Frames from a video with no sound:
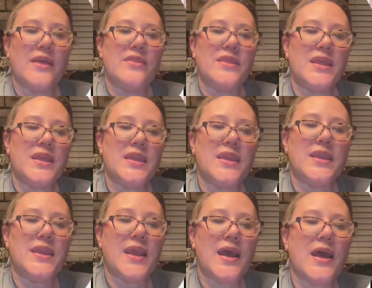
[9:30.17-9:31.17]

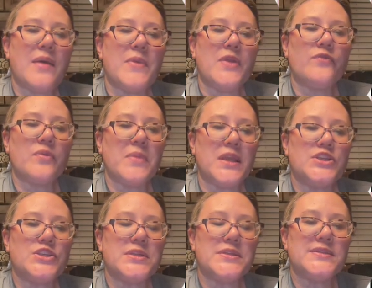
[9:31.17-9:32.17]
the
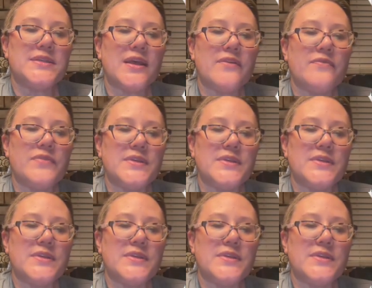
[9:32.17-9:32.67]
information and stuff.